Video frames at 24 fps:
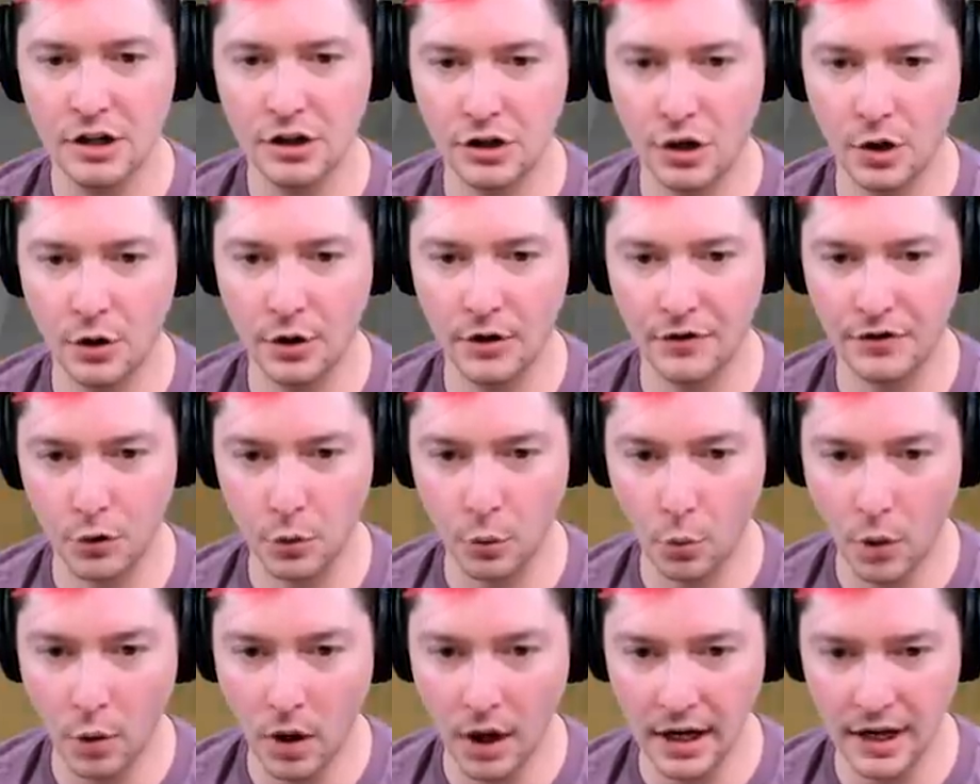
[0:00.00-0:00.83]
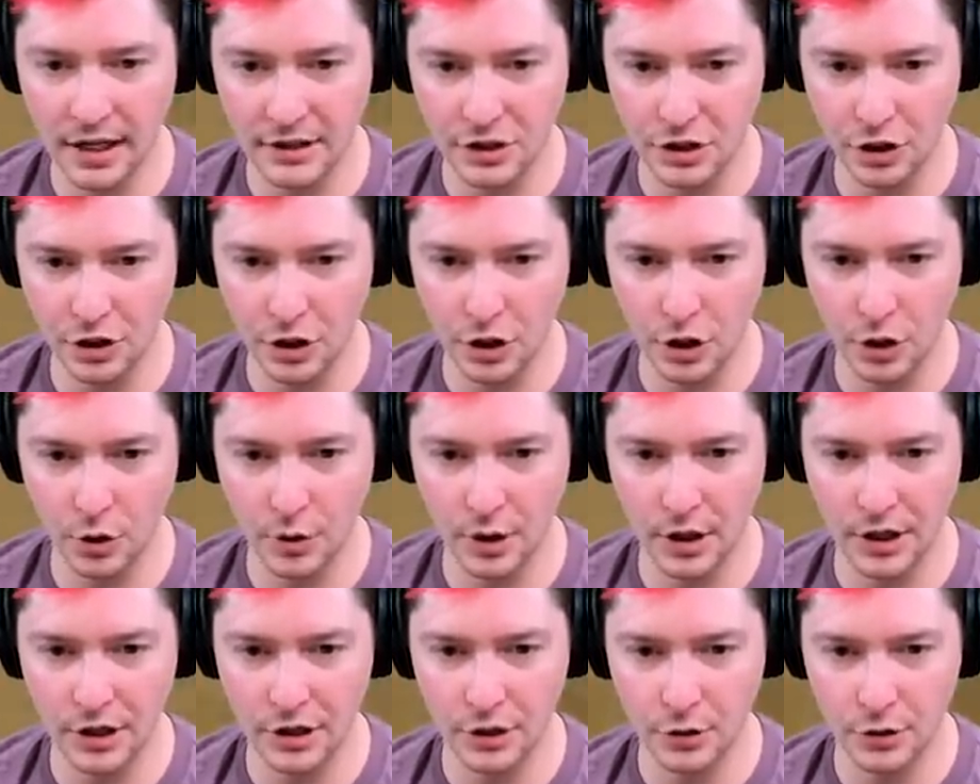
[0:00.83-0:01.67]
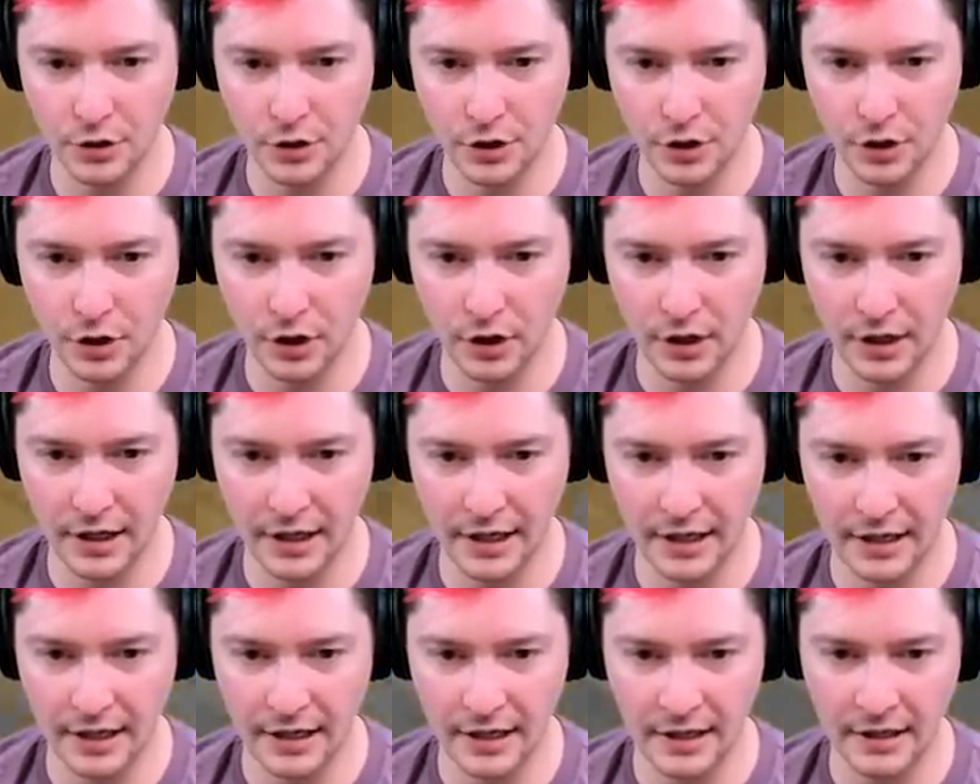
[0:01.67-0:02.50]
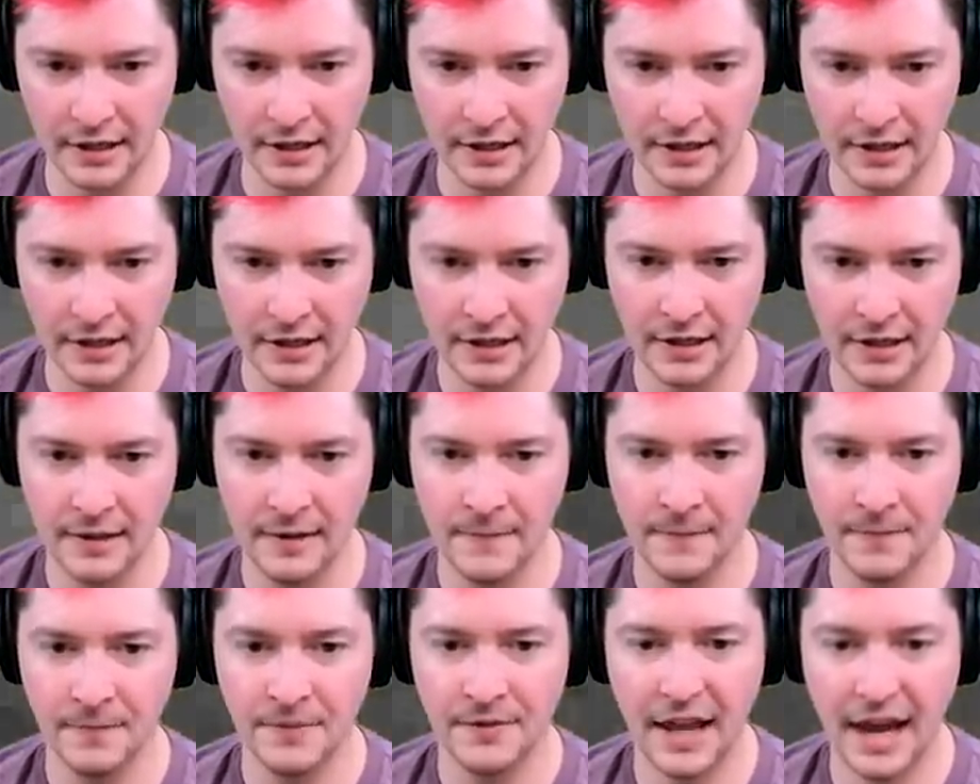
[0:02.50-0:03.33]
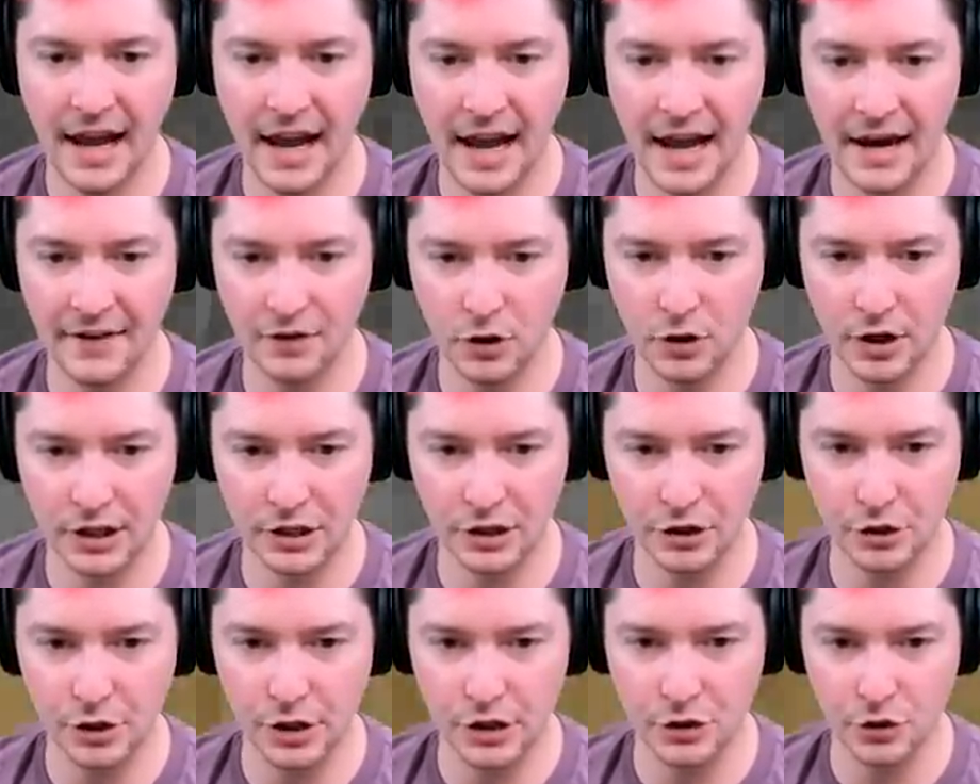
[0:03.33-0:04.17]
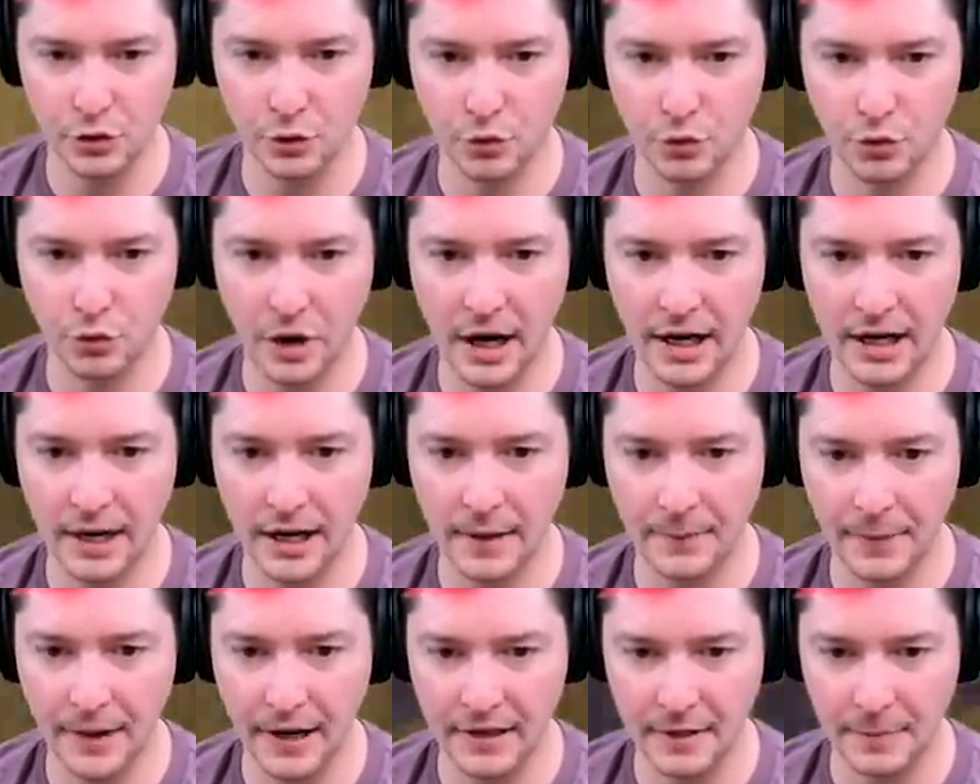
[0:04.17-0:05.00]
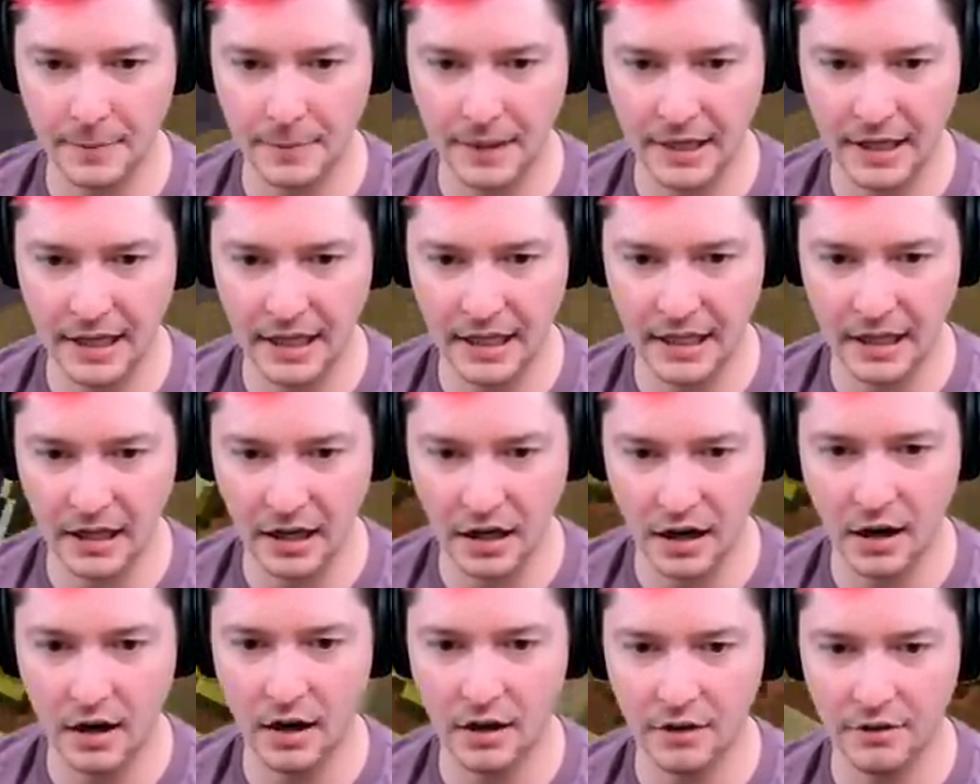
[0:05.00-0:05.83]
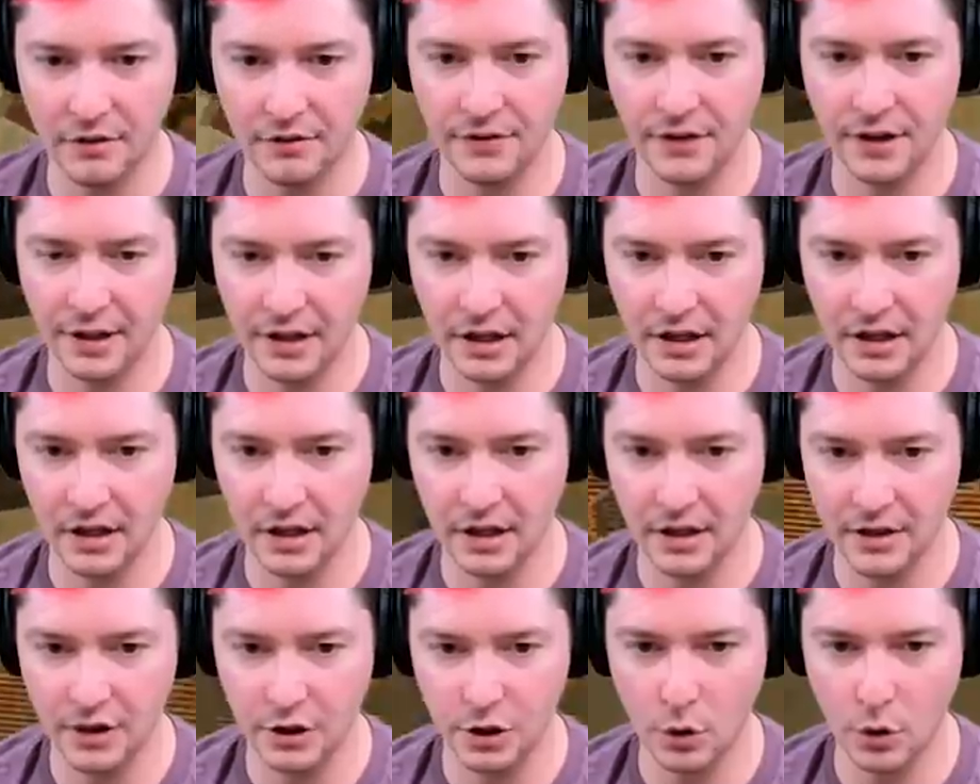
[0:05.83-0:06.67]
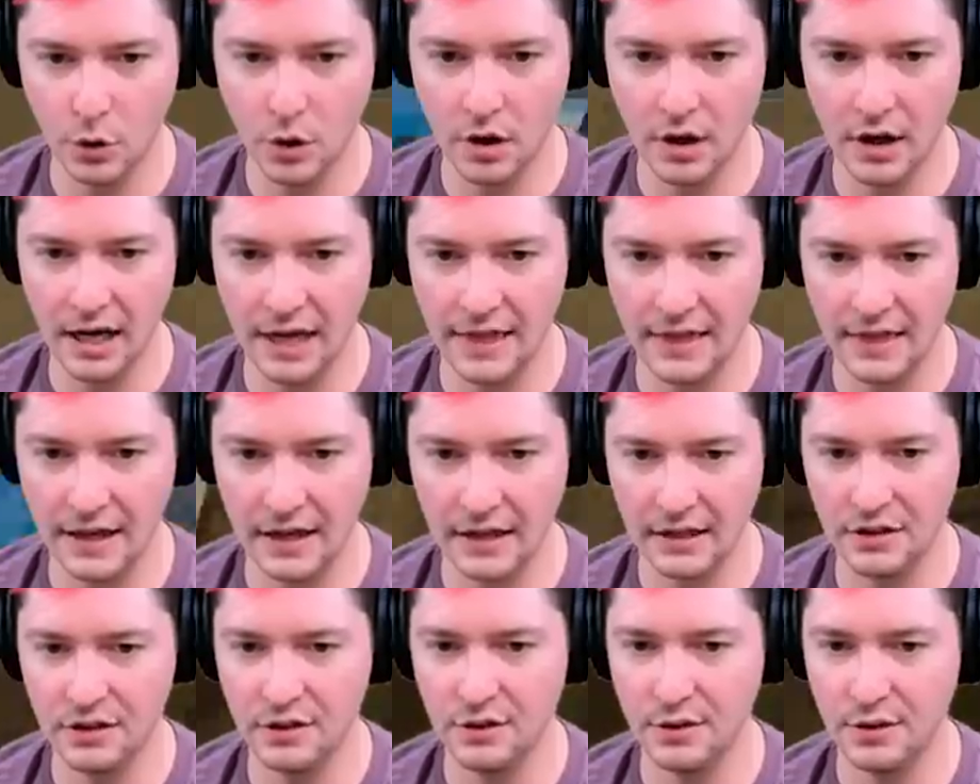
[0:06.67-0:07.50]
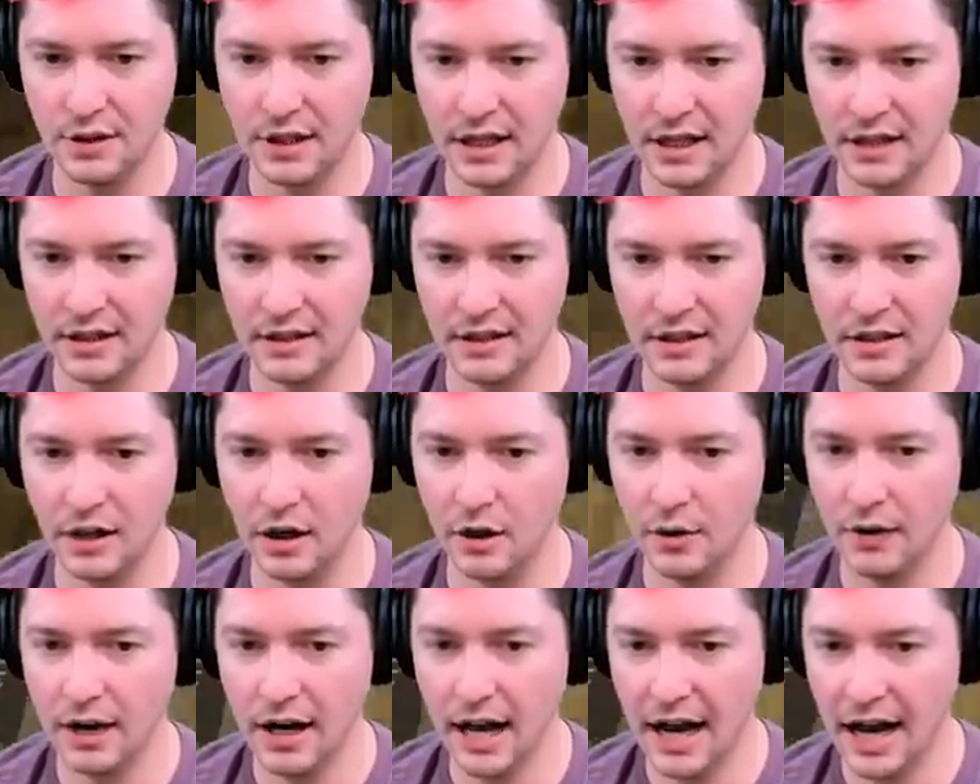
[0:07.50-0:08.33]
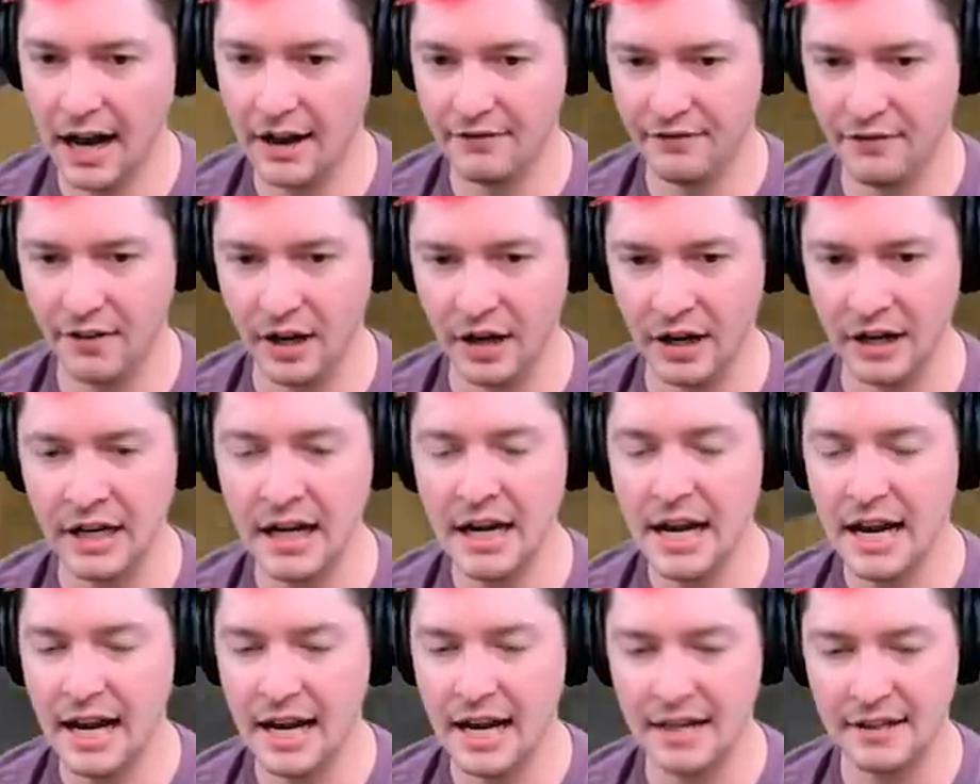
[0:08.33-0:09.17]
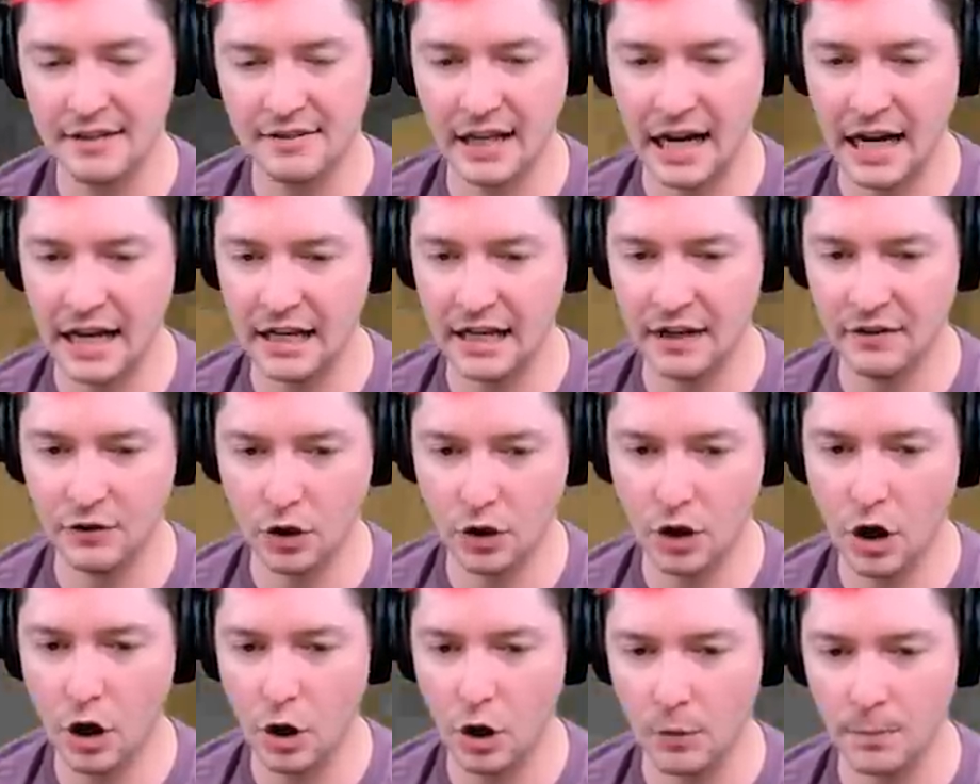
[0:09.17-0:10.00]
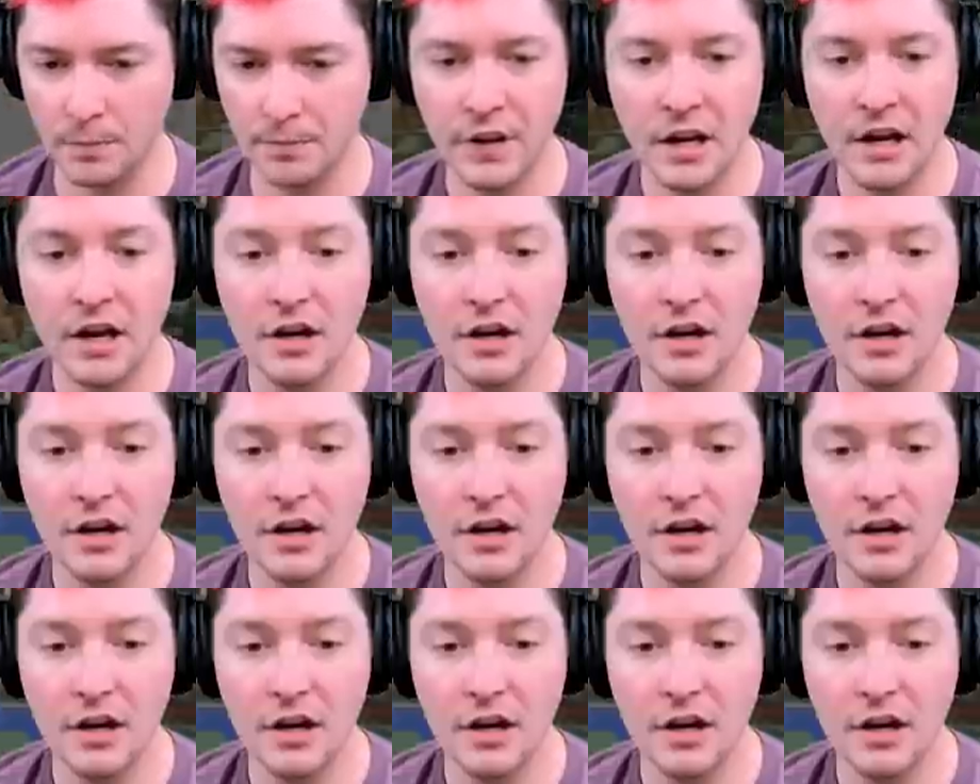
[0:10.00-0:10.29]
So if you wanted to, you could have your entrance right up at the beginning of the, the door, and then you can, you know, have fun inside of your home.